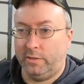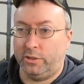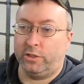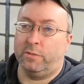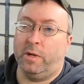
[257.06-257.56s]

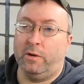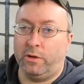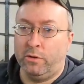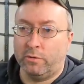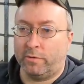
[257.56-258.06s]
just
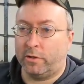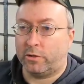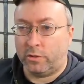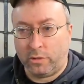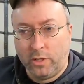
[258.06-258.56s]
about
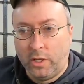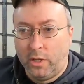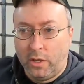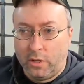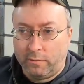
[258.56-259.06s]
universal
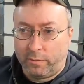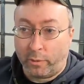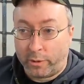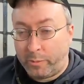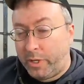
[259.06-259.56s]
Ford